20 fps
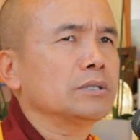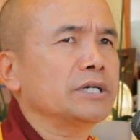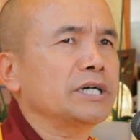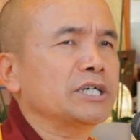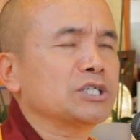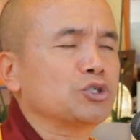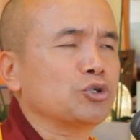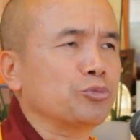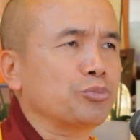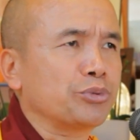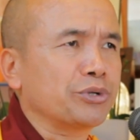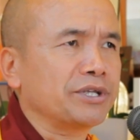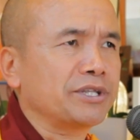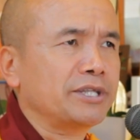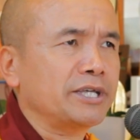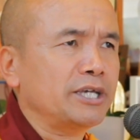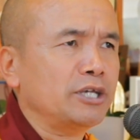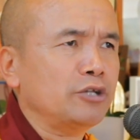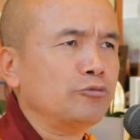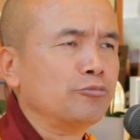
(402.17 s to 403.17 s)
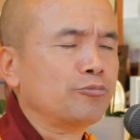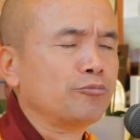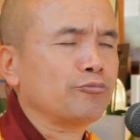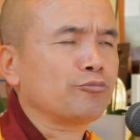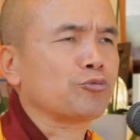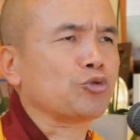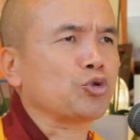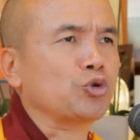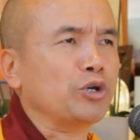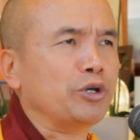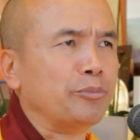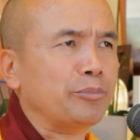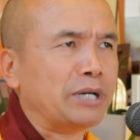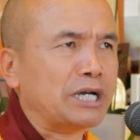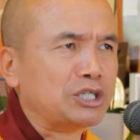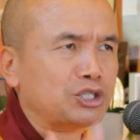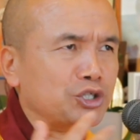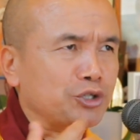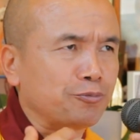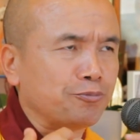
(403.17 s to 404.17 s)
you
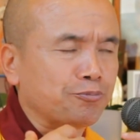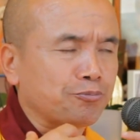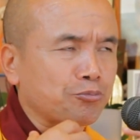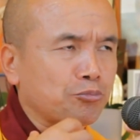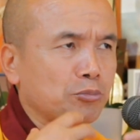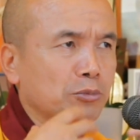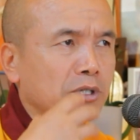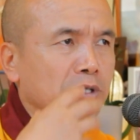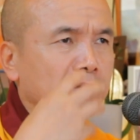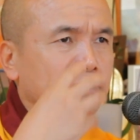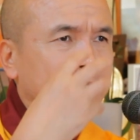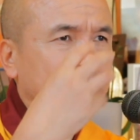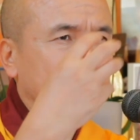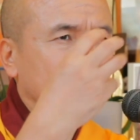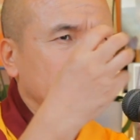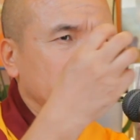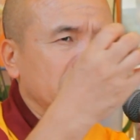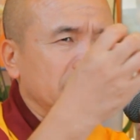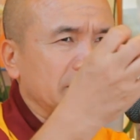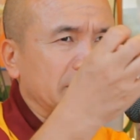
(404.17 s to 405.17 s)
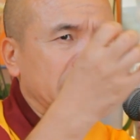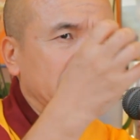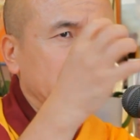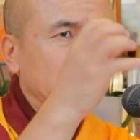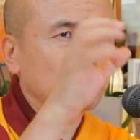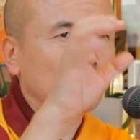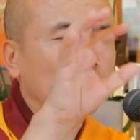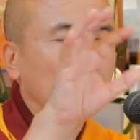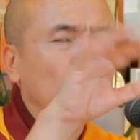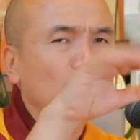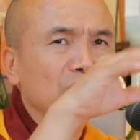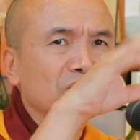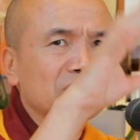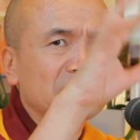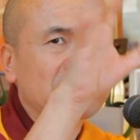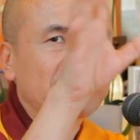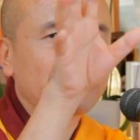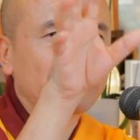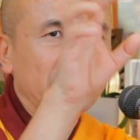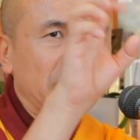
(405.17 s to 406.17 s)
imagine that all the
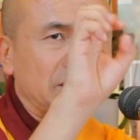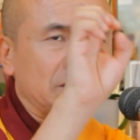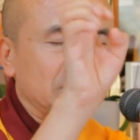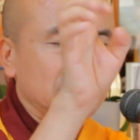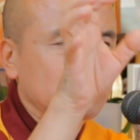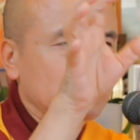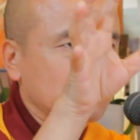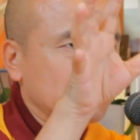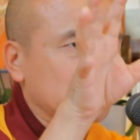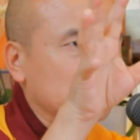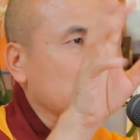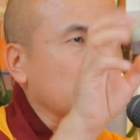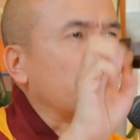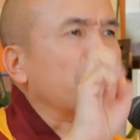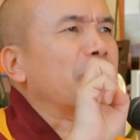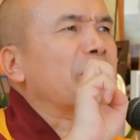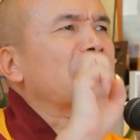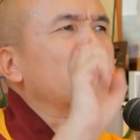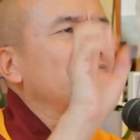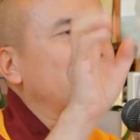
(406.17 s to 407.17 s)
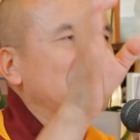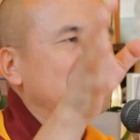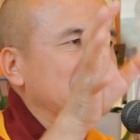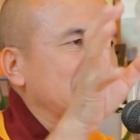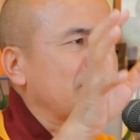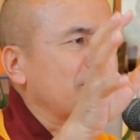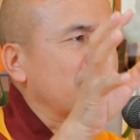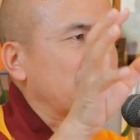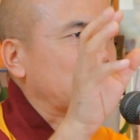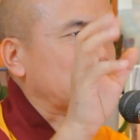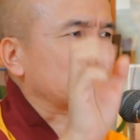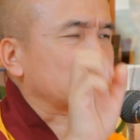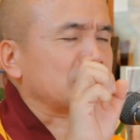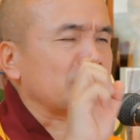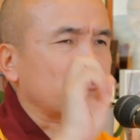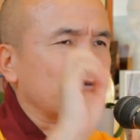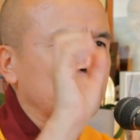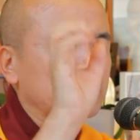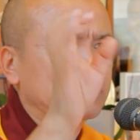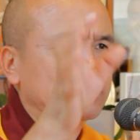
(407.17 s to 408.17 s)
sufferings, the manifest
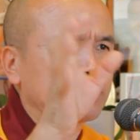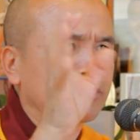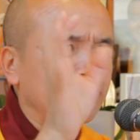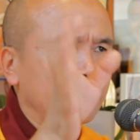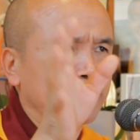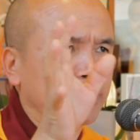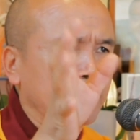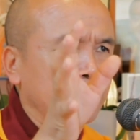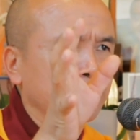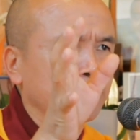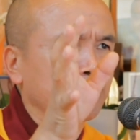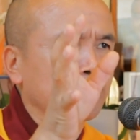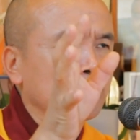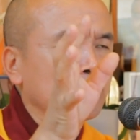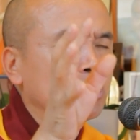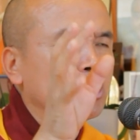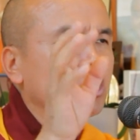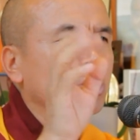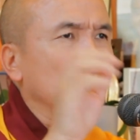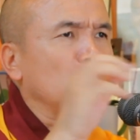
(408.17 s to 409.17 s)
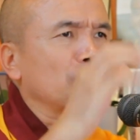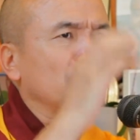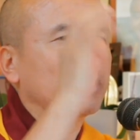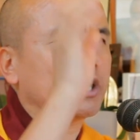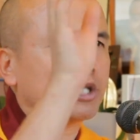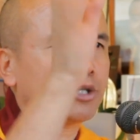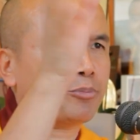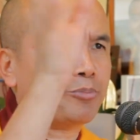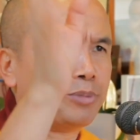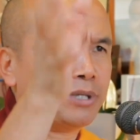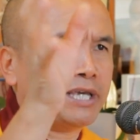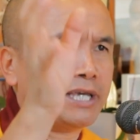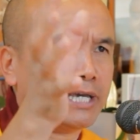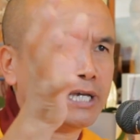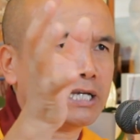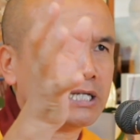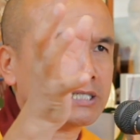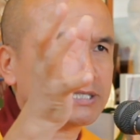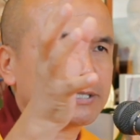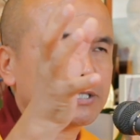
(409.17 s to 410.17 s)
suffering of the other
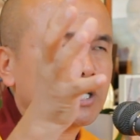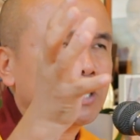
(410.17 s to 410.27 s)
beings,